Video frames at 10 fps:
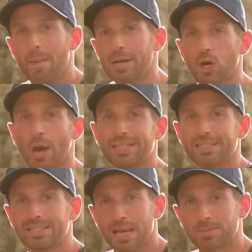I'm going to go ahead
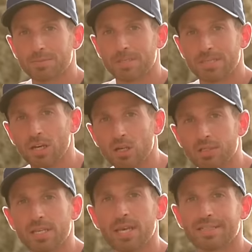and snap some
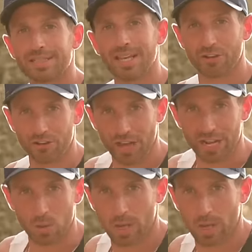stills to get the shot I